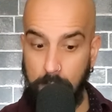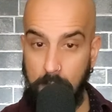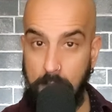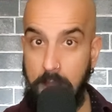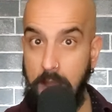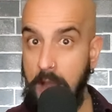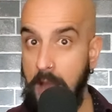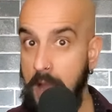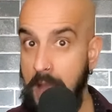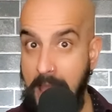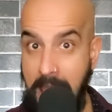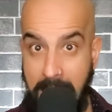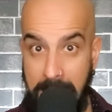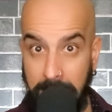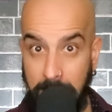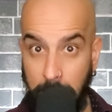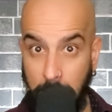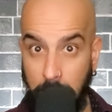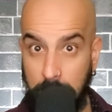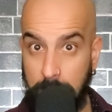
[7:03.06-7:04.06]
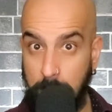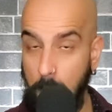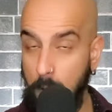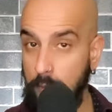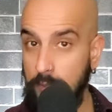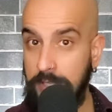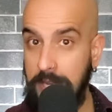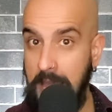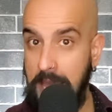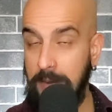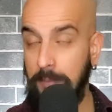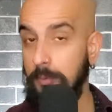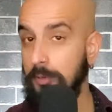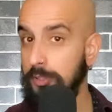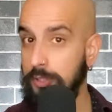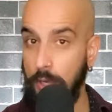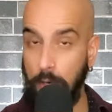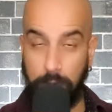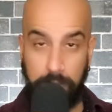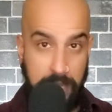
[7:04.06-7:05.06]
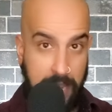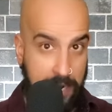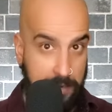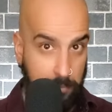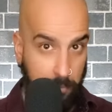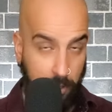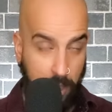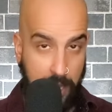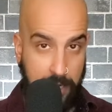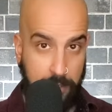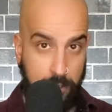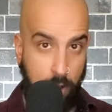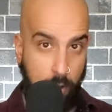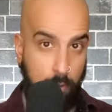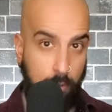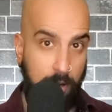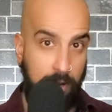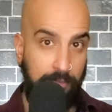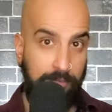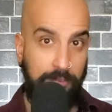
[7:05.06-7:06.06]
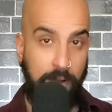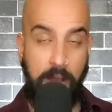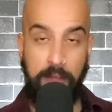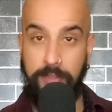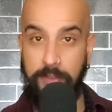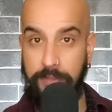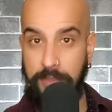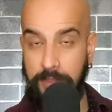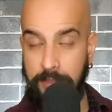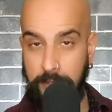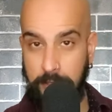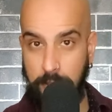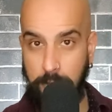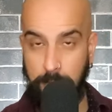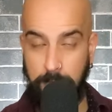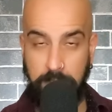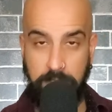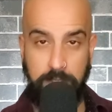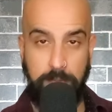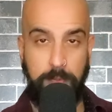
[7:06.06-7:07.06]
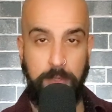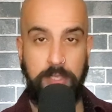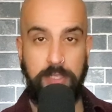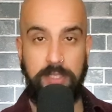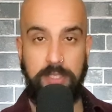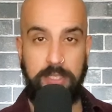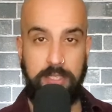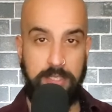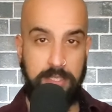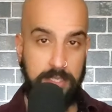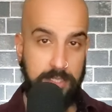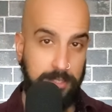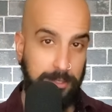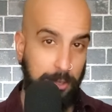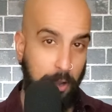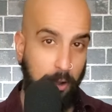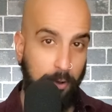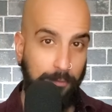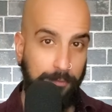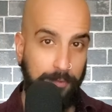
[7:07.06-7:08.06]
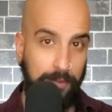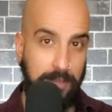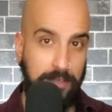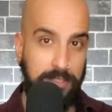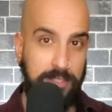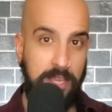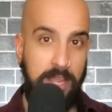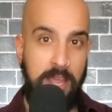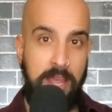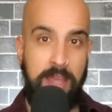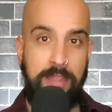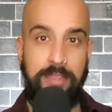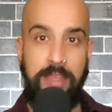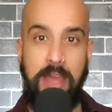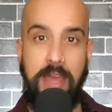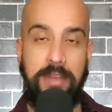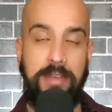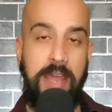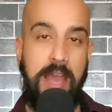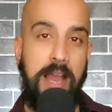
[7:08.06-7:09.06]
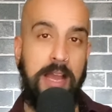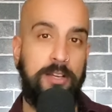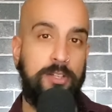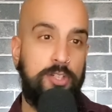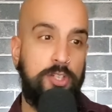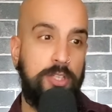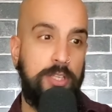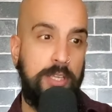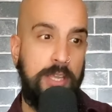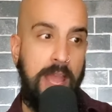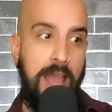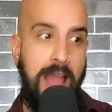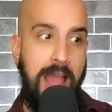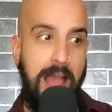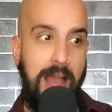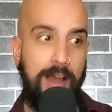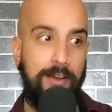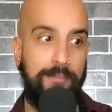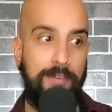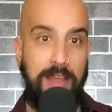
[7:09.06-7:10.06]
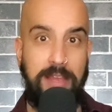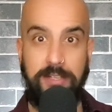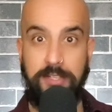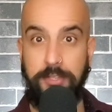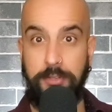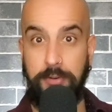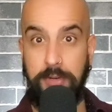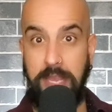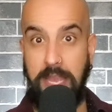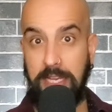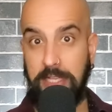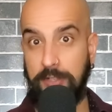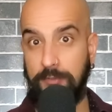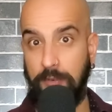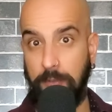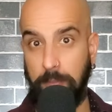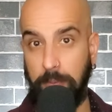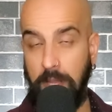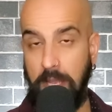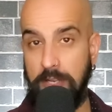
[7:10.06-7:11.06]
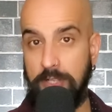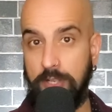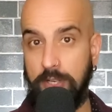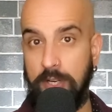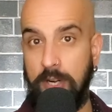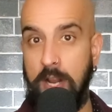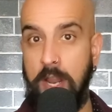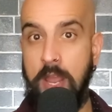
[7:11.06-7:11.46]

uh, animals, most animals, the only animal I know of other than the human species is dolphins that actually have S3X for pleasure.